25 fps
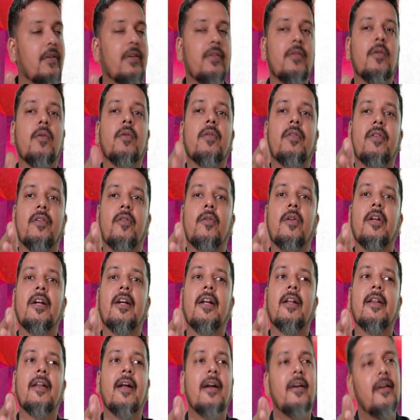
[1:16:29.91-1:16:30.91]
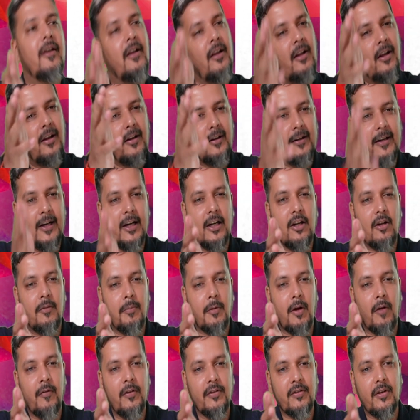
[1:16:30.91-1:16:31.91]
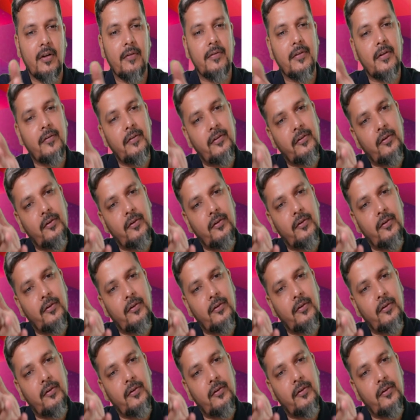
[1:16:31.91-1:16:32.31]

So they tell that date of provision of service,